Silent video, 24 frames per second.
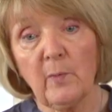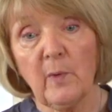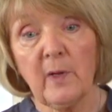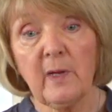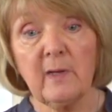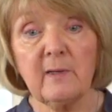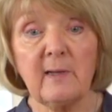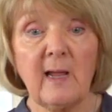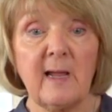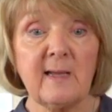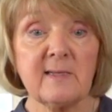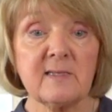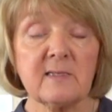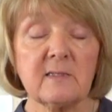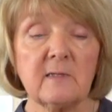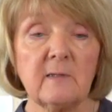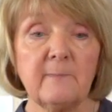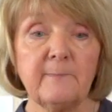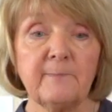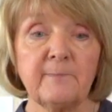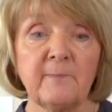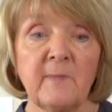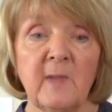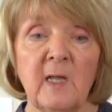We can ask
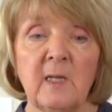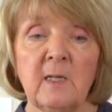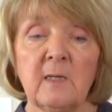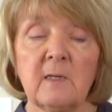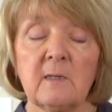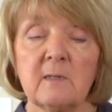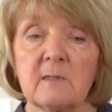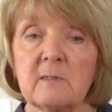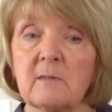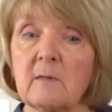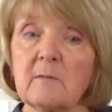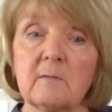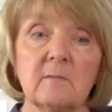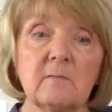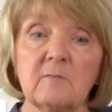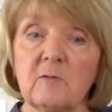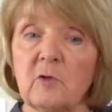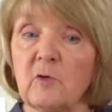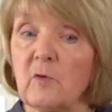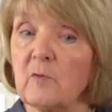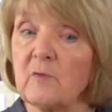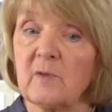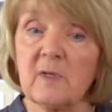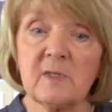them, so,
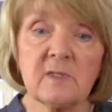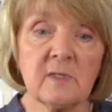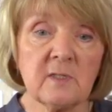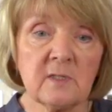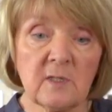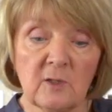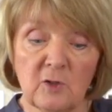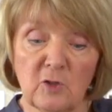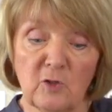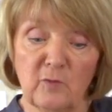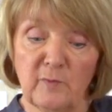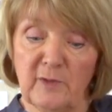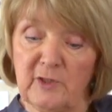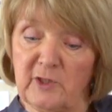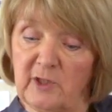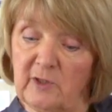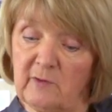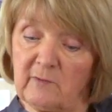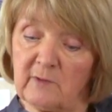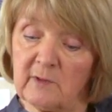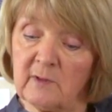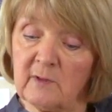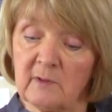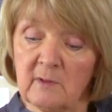this is a new
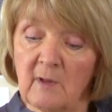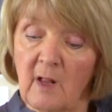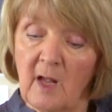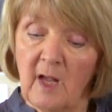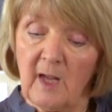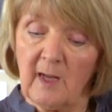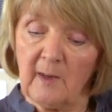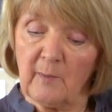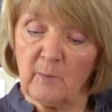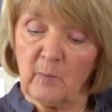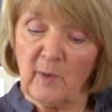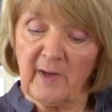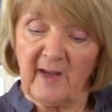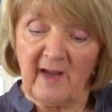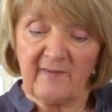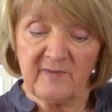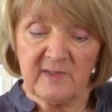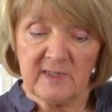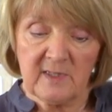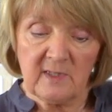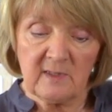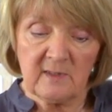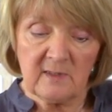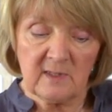material. We haven't
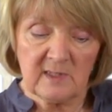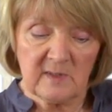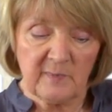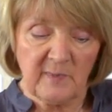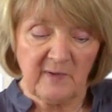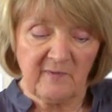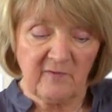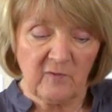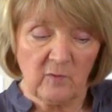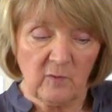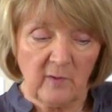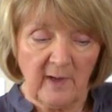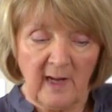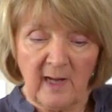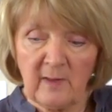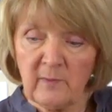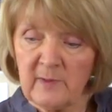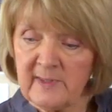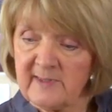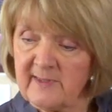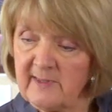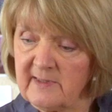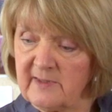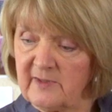seen this before. How
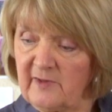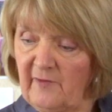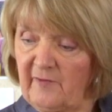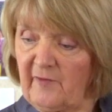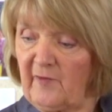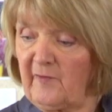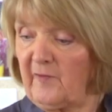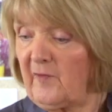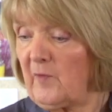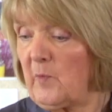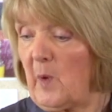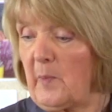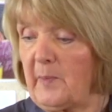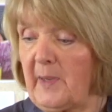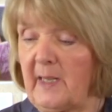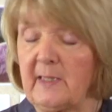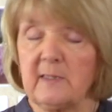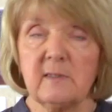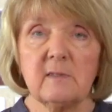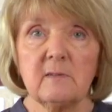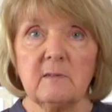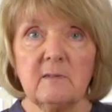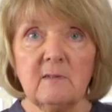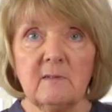is this different from a
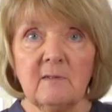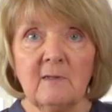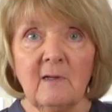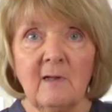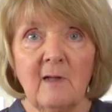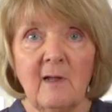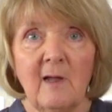pencil?